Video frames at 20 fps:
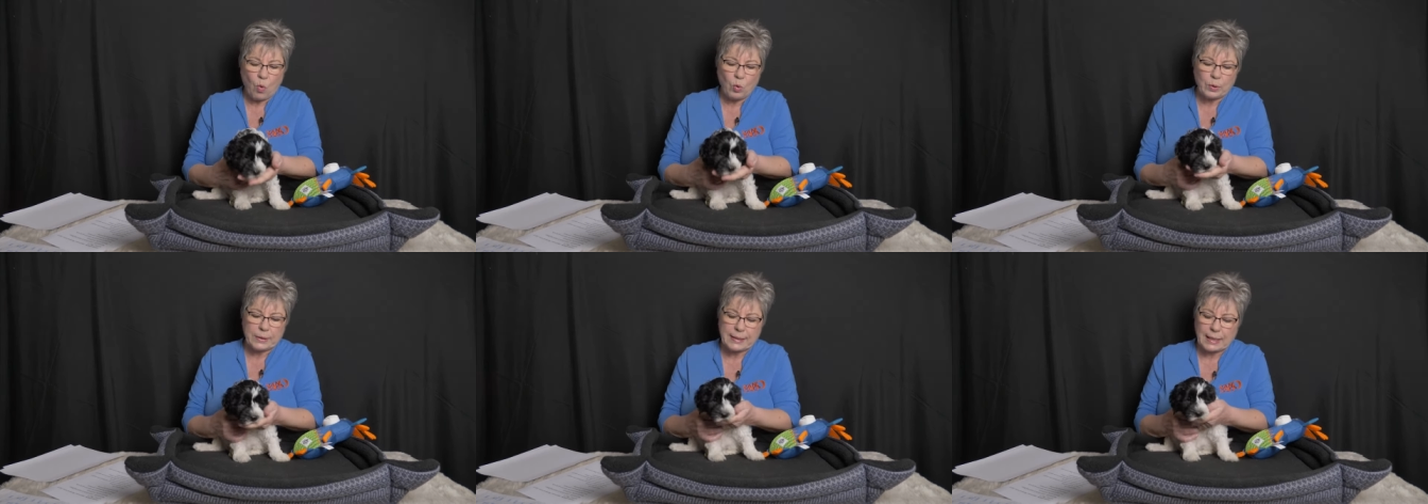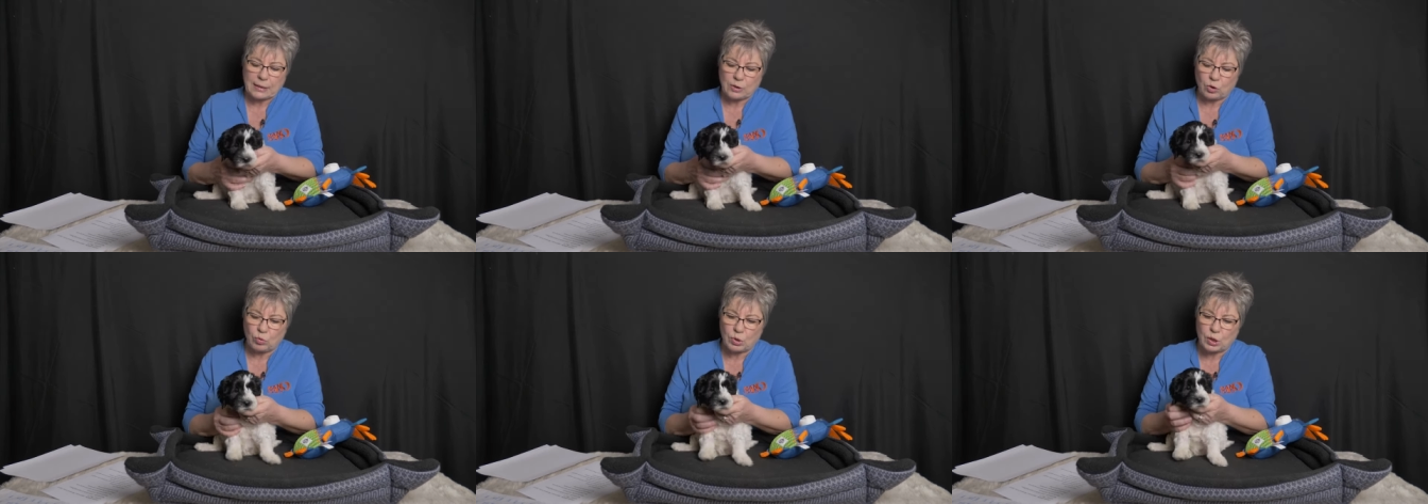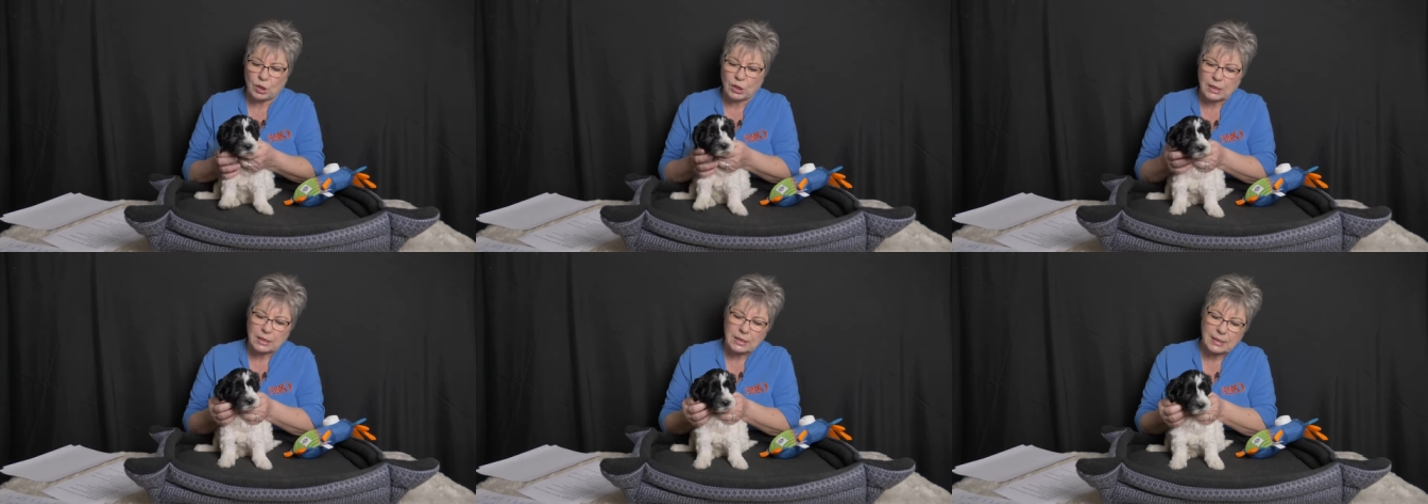Oh, that's,
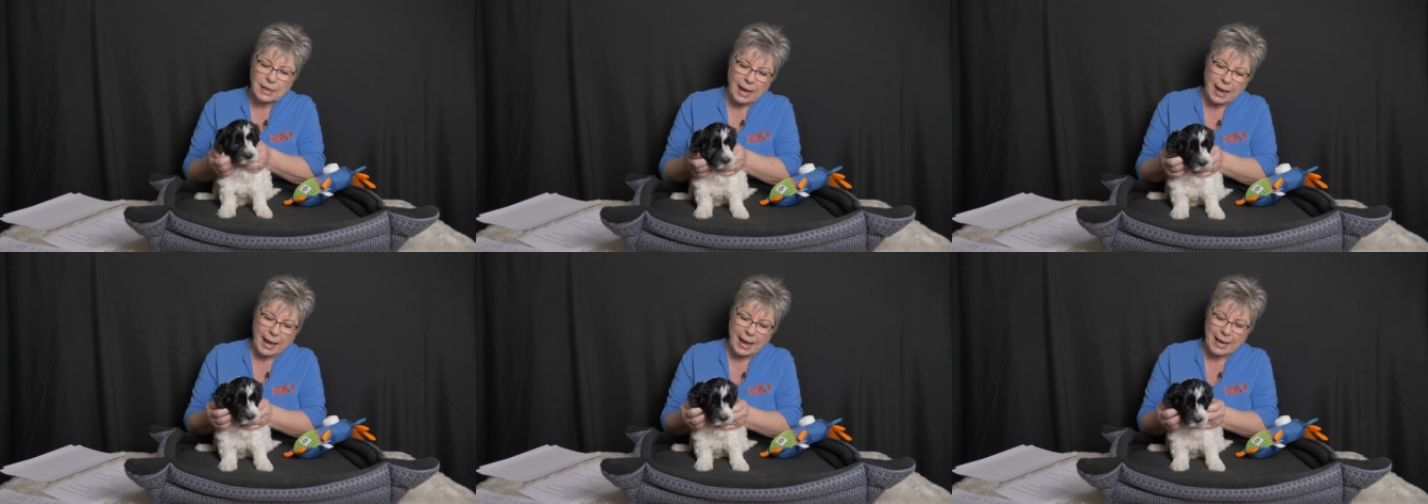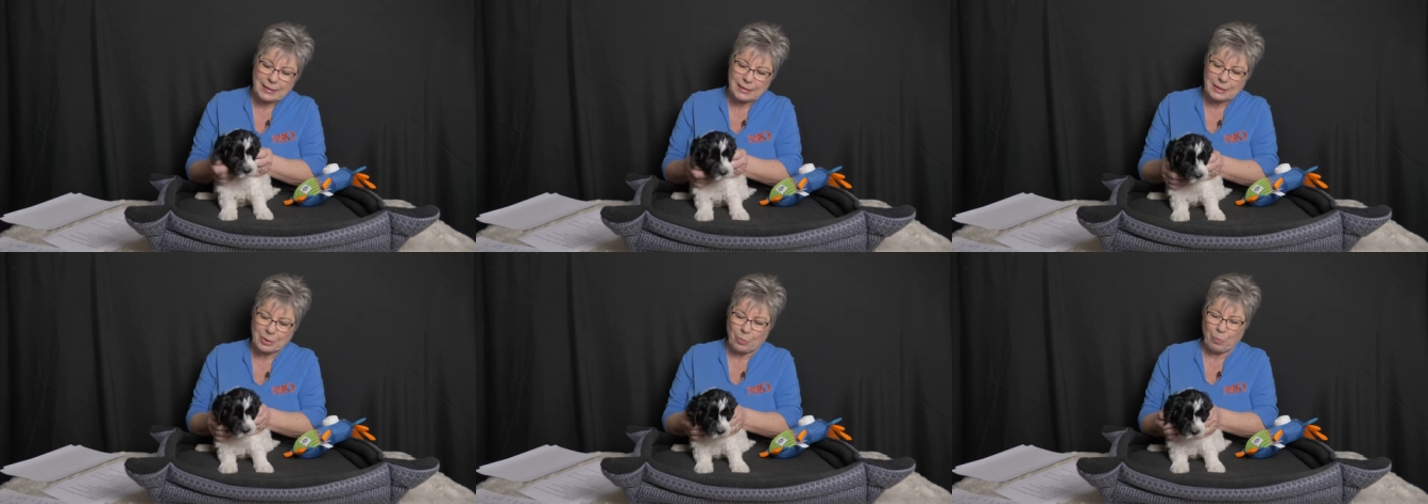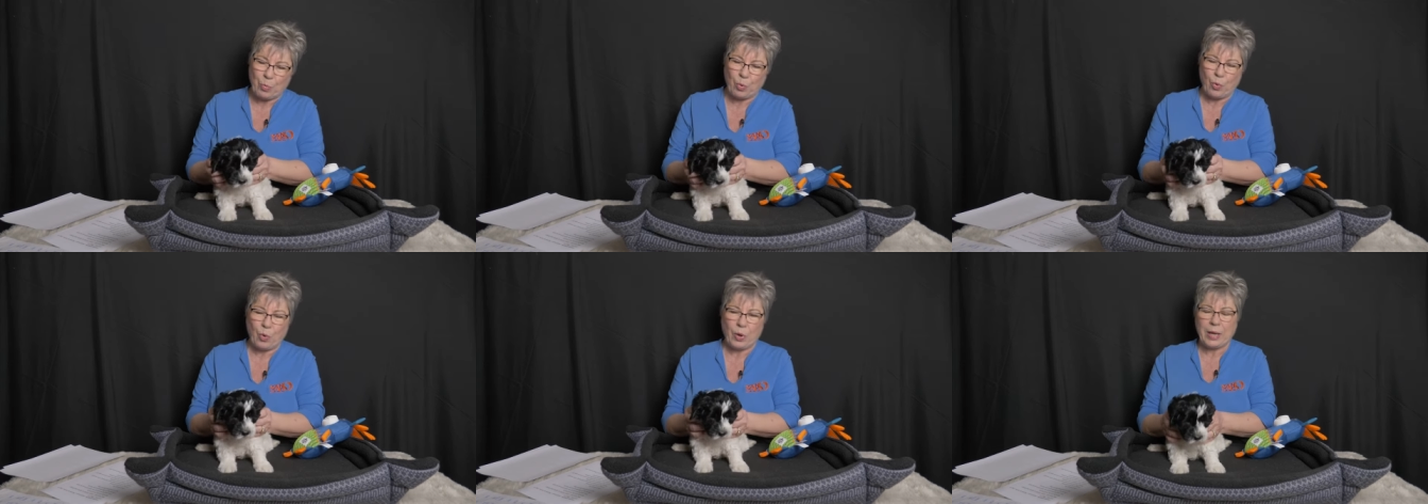that's a
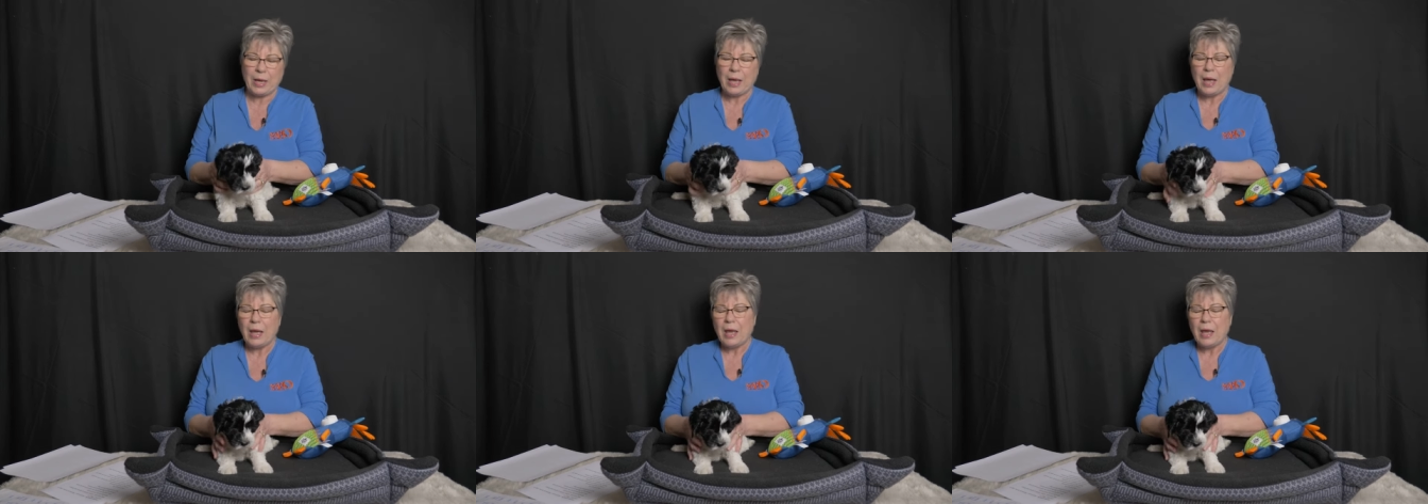handsome boy.